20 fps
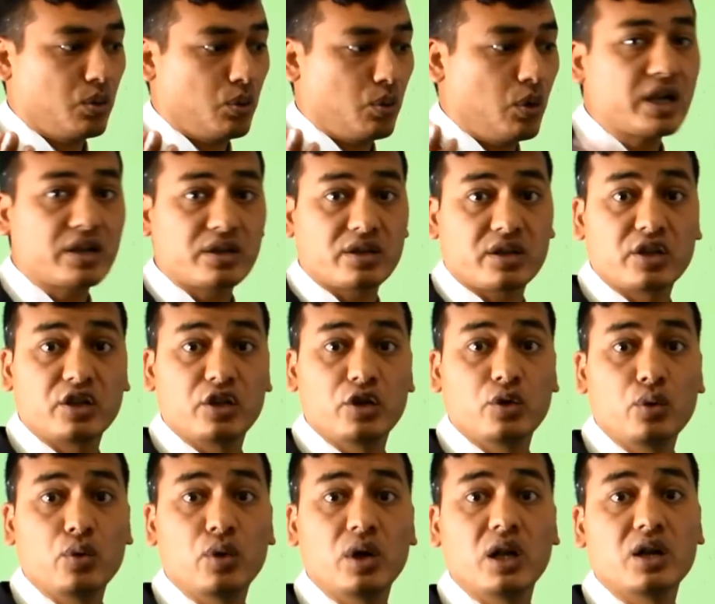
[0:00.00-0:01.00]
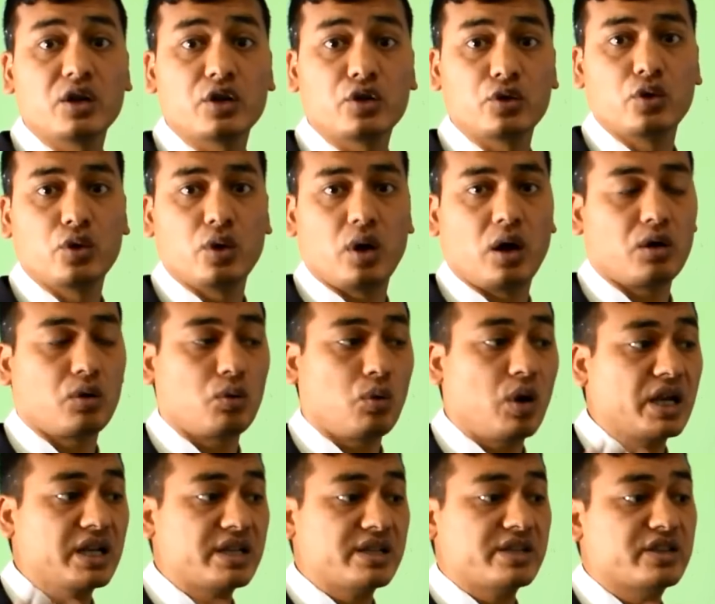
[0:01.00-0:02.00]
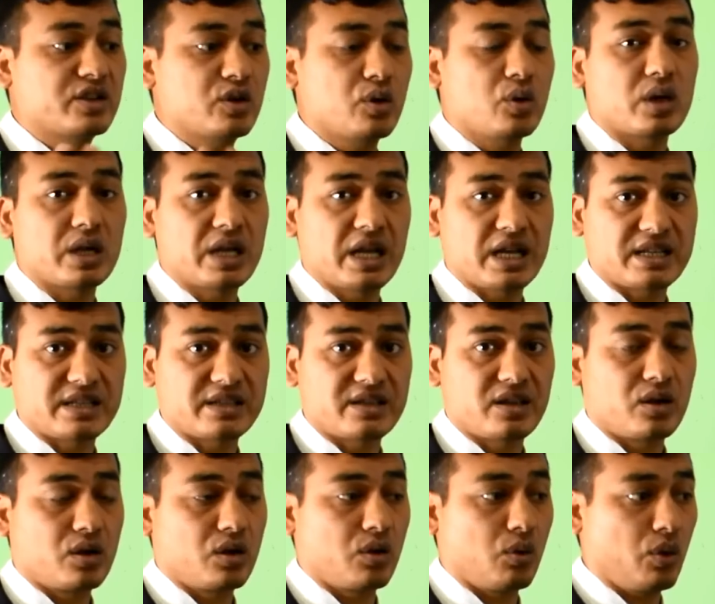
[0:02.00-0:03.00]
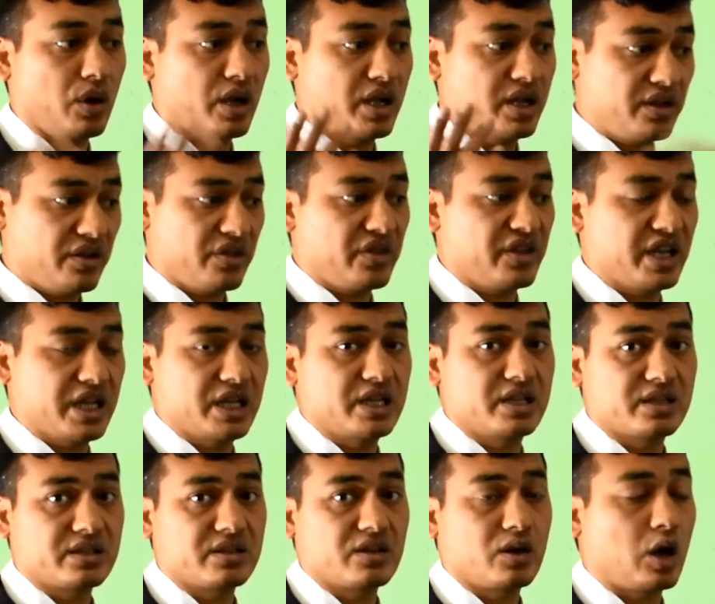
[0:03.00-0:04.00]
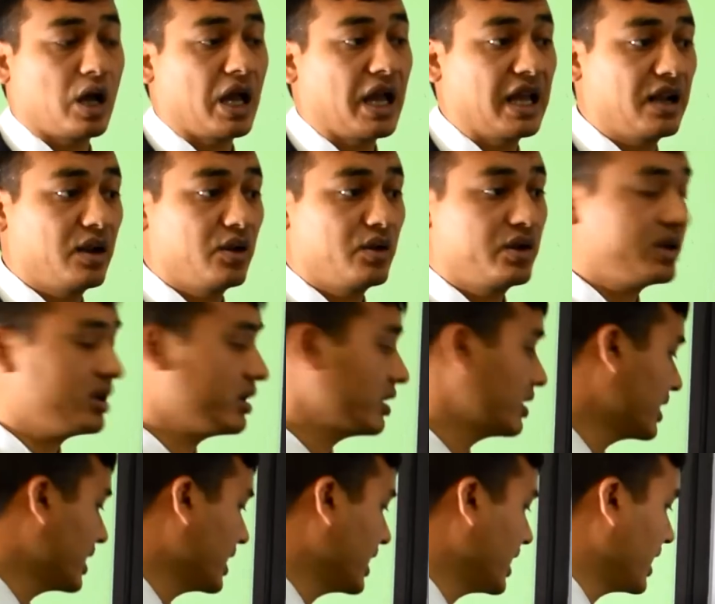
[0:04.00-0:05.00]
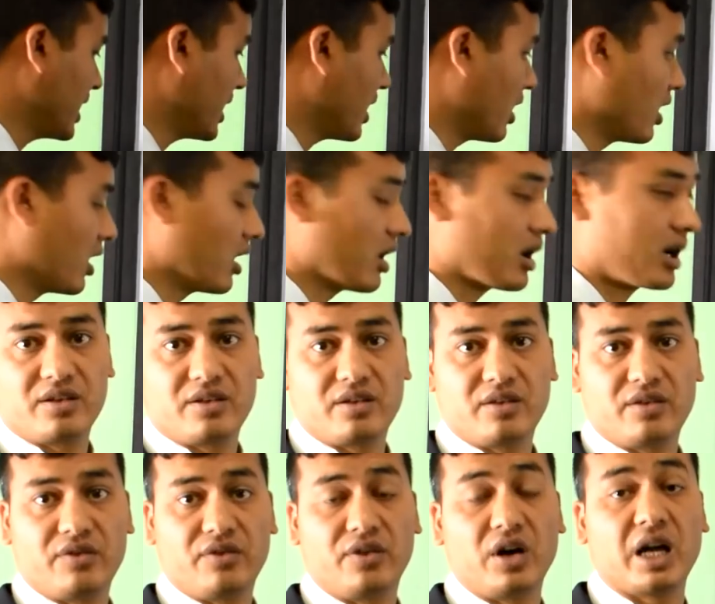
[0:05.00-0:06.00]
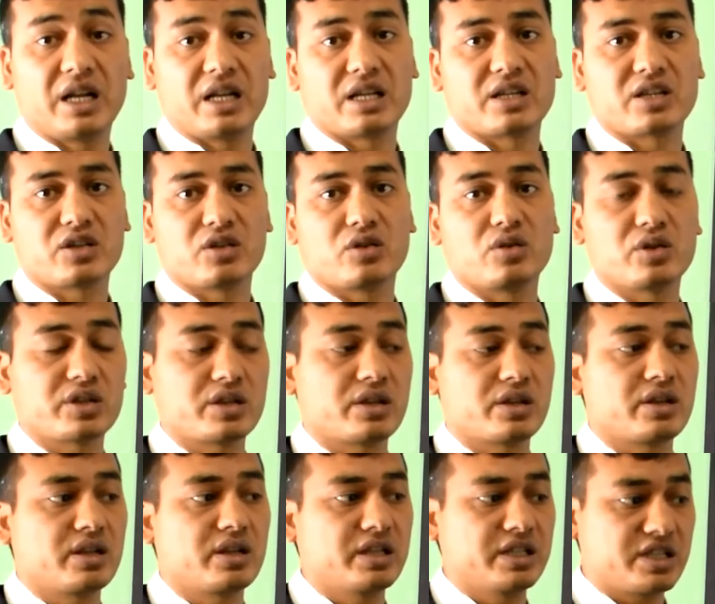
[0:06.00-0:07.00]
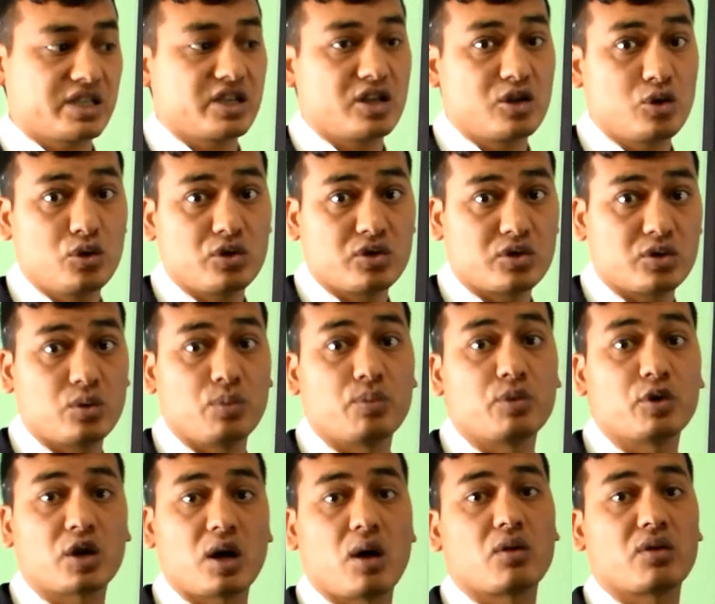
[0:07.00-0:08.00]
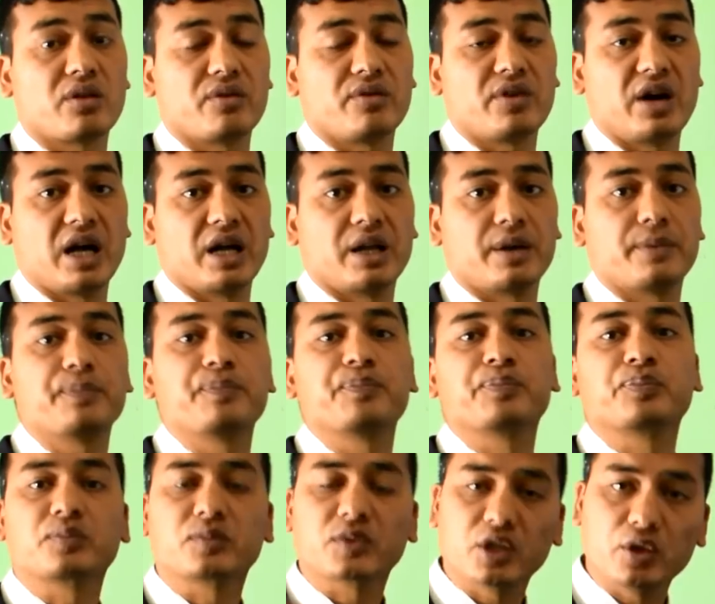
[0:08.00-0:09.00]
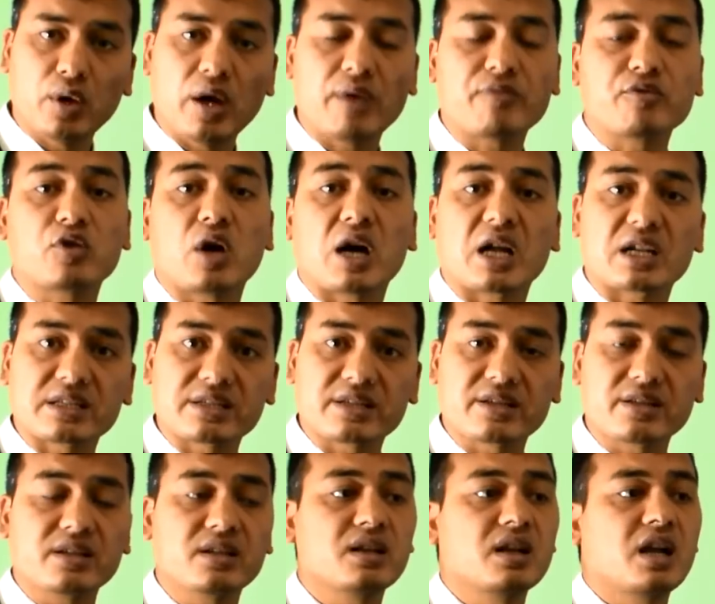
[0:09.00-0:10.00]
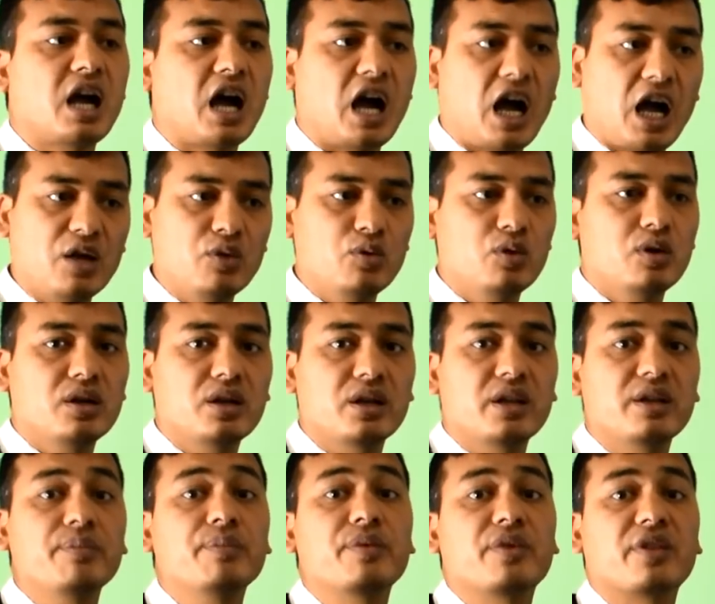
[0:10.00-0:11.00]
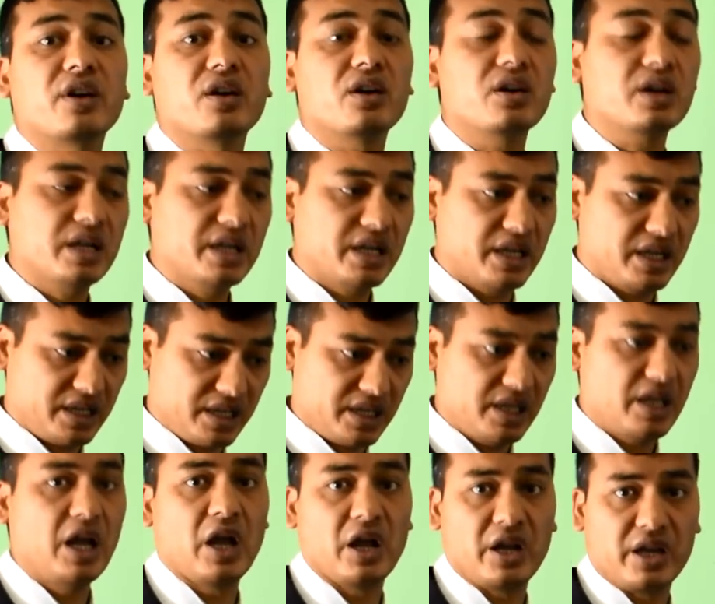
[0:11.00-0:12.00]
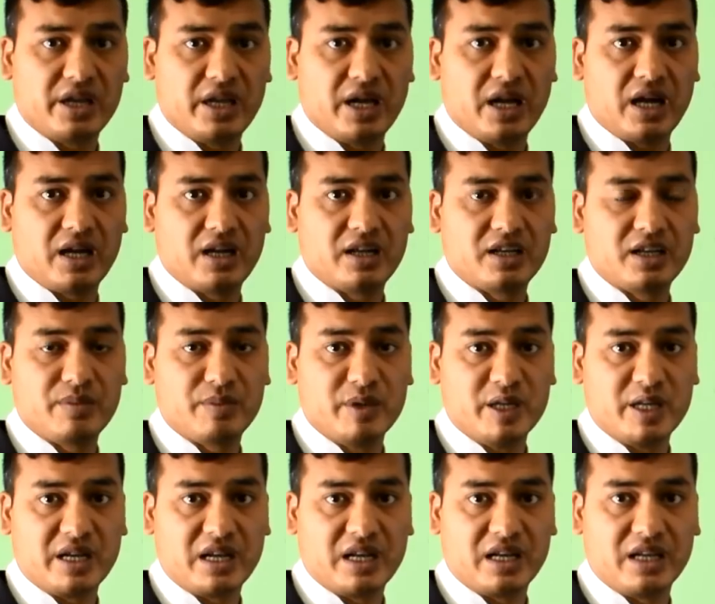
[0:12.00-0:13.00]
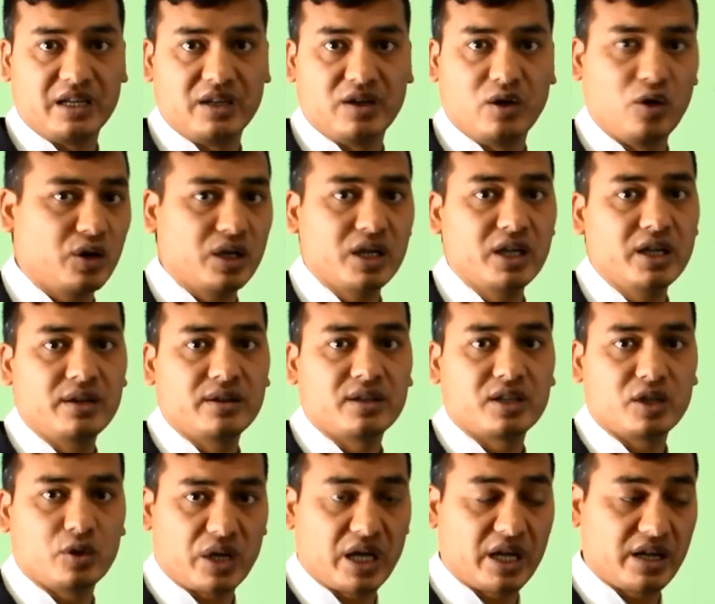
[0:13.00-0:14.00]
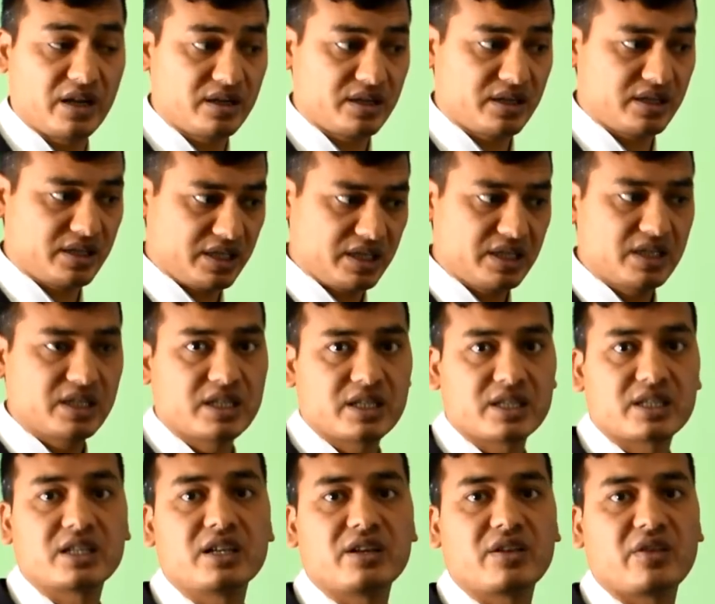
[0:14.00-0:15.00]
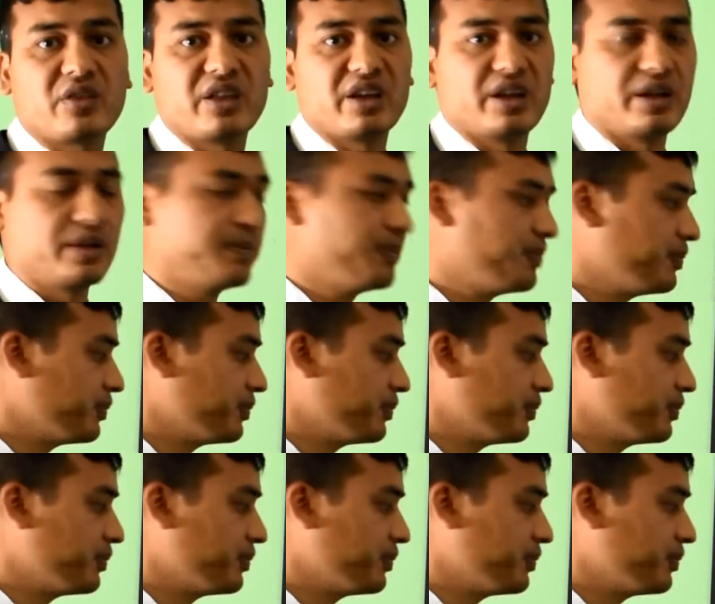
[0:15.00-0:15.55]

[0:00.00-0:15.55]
what you will do or what is your reaction when there is a halon fire extinguisher is used to put out the fire, you have to answer, I will leave the area immediately. Okay, you cannot sit there